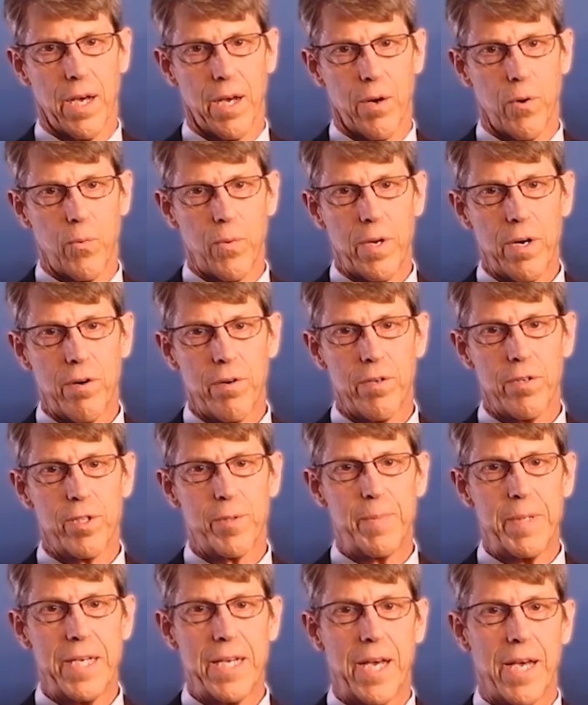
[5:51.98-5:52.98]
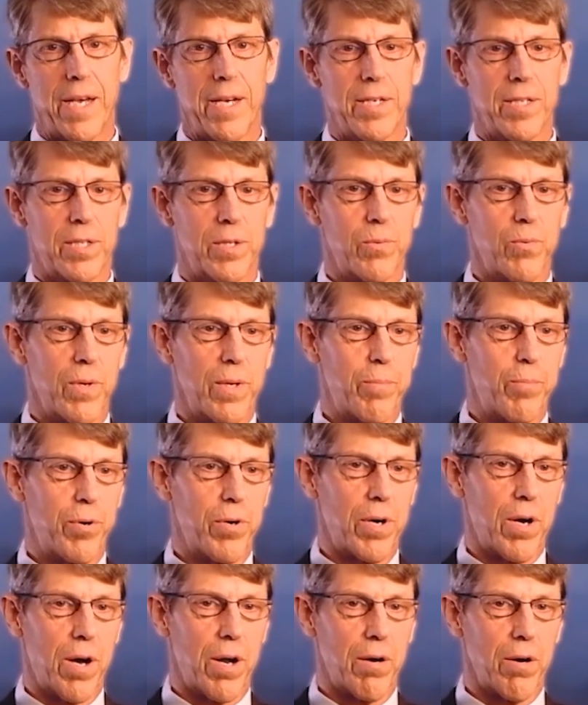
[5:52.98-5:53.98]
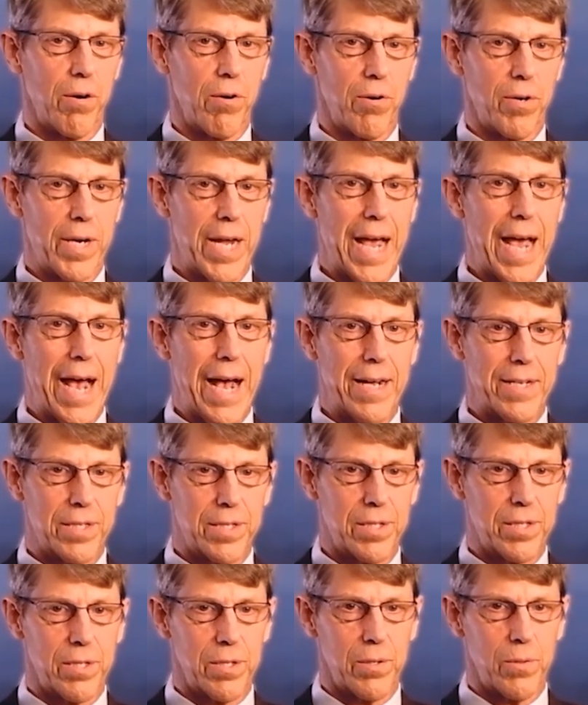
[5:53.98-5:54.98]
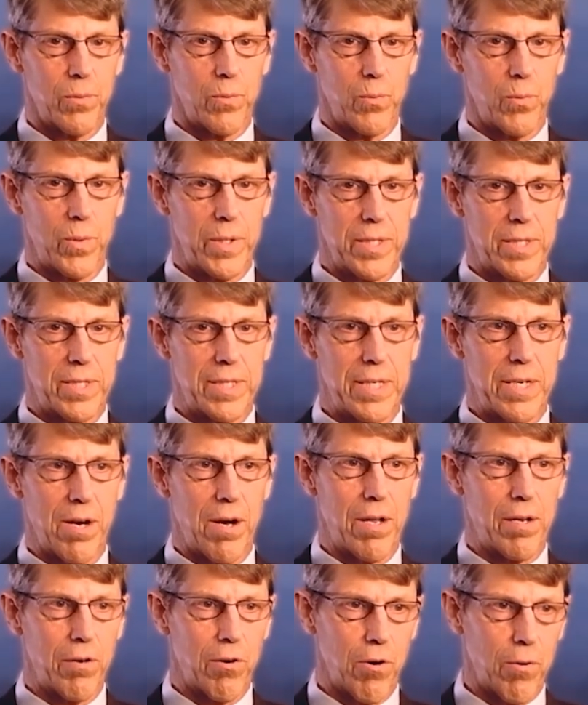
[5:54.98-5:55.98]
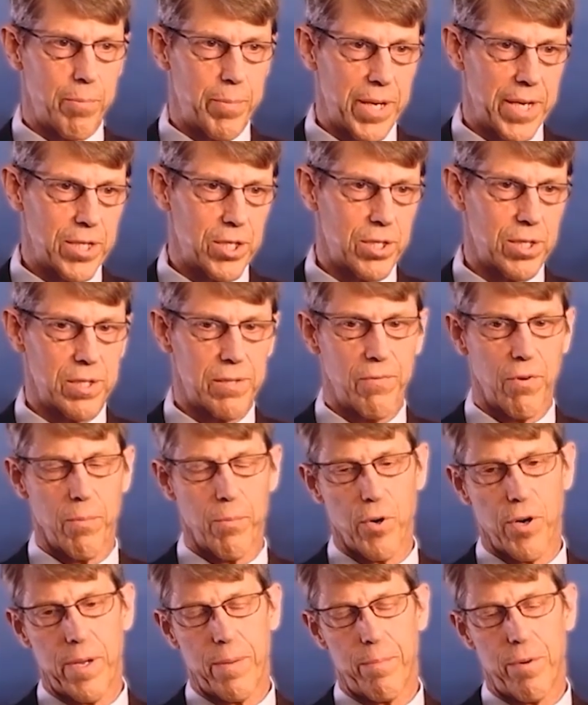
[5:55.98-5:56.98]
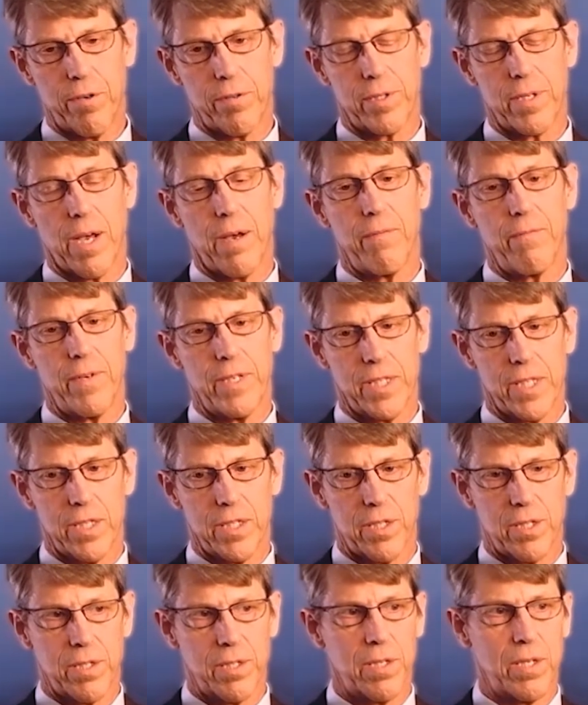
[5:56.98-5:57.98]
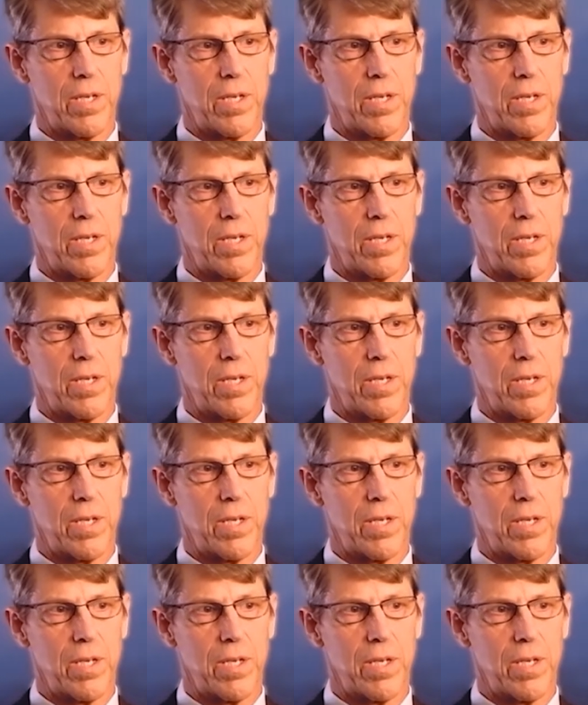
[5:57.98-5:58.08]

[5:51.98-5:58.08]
We don't use PAs. We put on our own cast. We see all our own patients for pre and post-op visits.